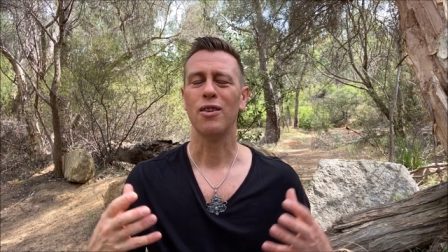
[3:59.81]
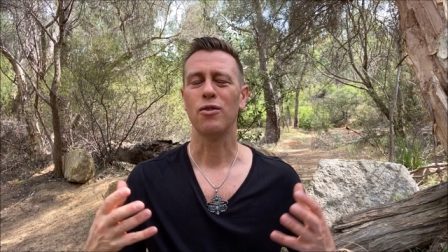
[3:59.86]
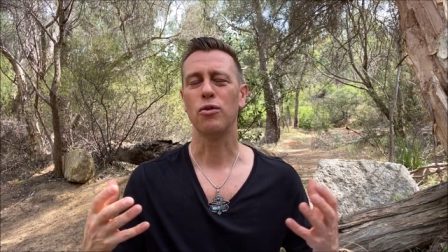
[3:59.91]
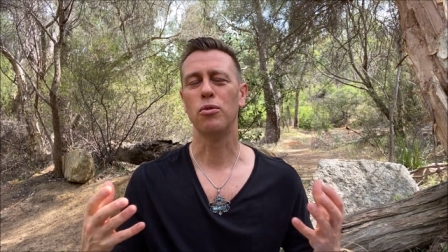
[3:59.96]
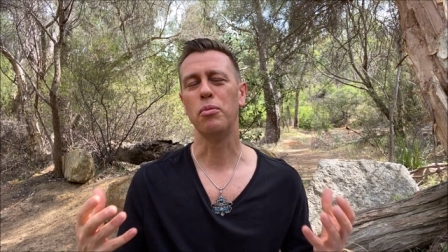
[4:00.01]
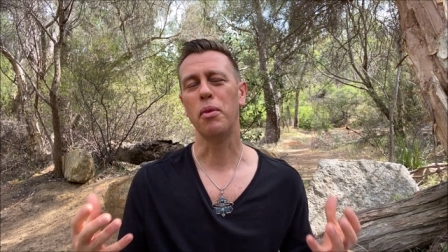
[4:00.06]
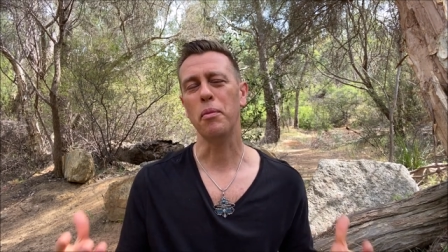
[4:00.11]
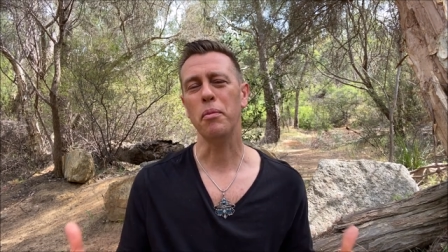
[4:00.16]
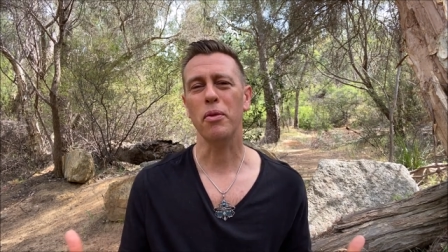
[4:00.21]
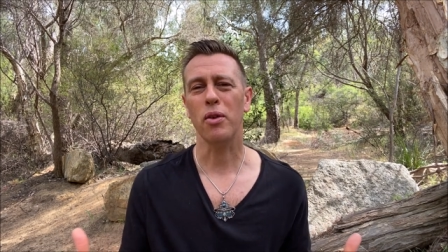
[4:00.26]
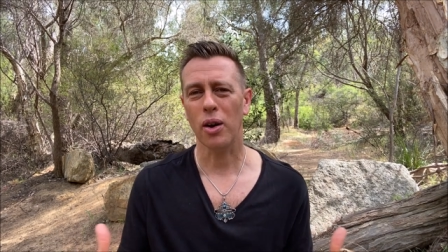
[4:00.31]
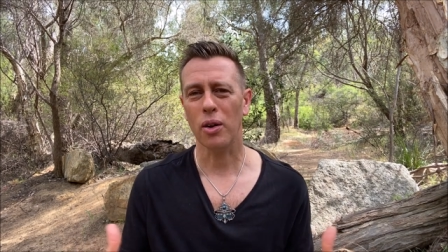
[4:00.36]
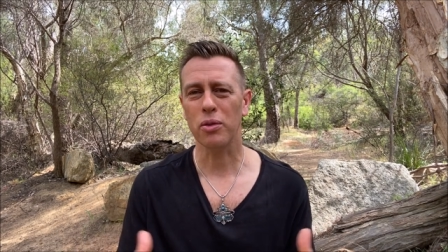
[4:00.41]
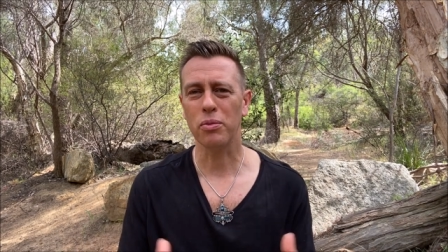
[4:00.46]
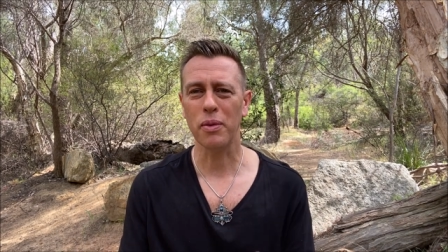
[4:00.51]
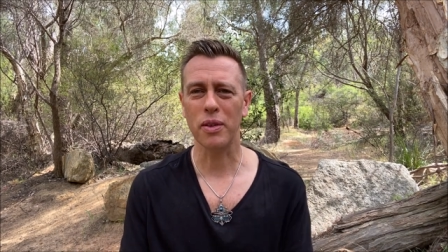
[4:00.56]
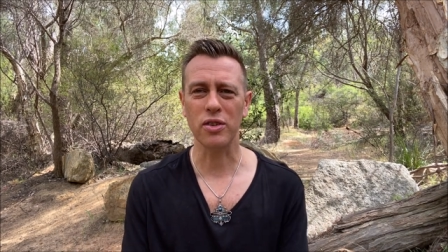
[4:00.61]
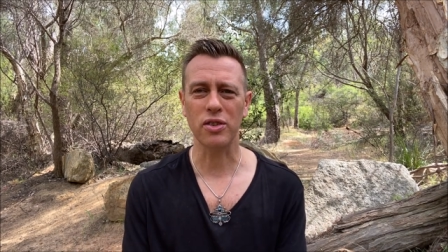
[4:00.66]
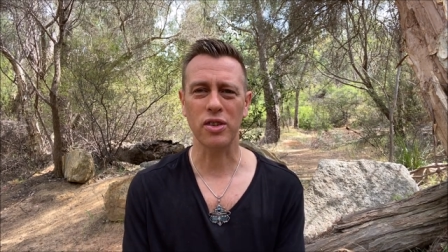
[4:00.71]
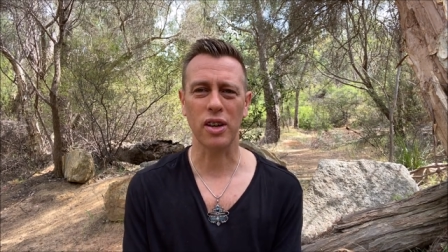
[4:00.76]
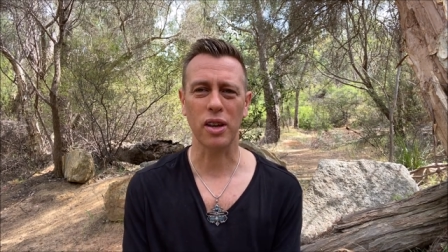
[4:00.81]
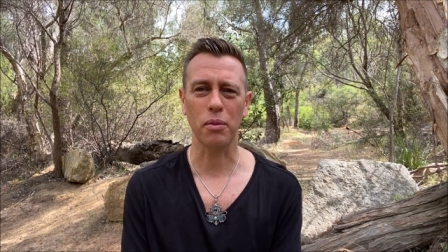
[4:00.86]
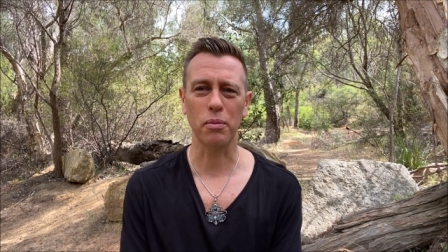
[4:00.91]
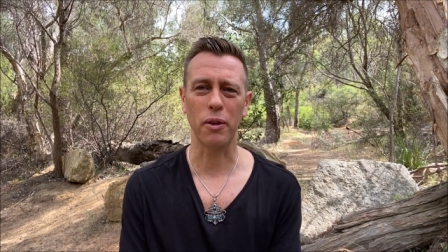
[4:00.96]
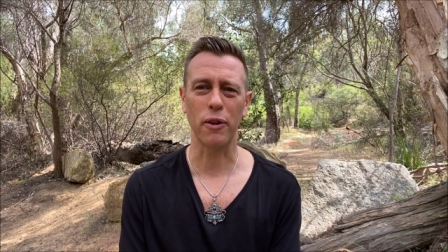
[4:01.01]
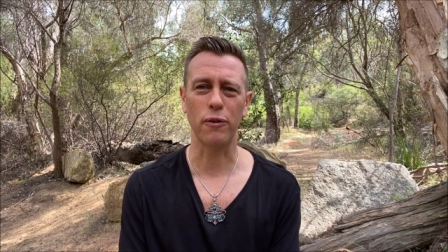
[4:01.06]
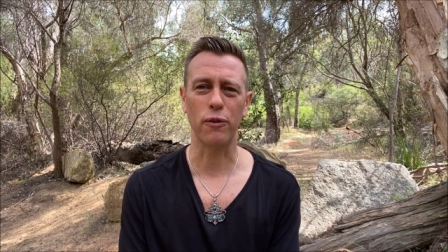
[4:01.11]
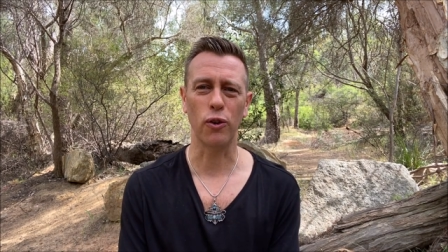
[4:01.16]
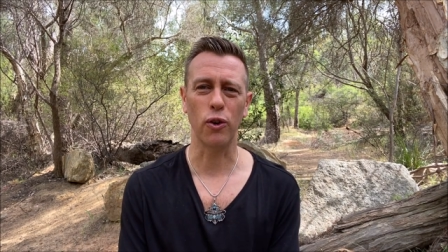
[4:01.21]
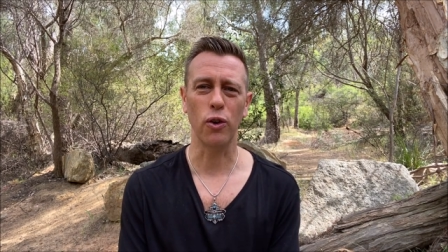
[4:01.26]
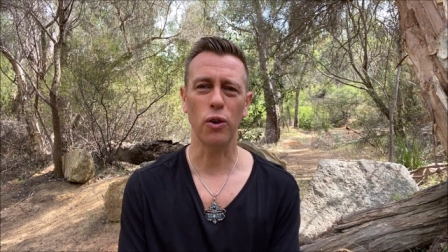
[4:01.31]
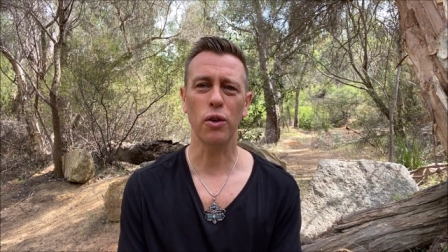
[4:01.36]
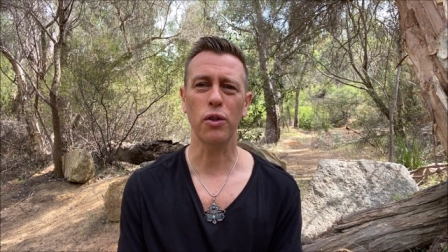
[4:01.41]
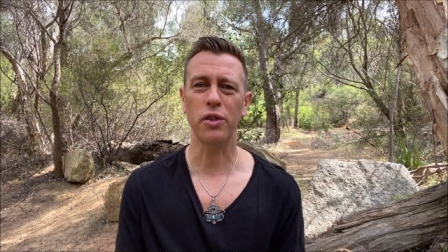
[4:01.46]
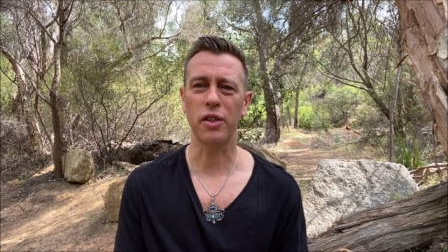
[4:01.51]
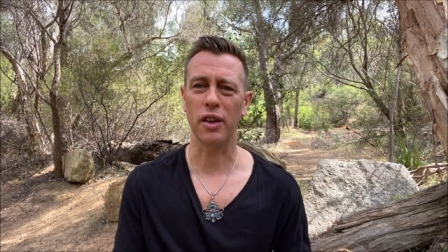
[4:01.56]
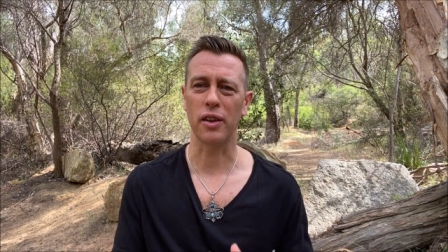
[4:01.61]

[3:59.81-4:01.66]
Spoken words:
Remember I was mentioning before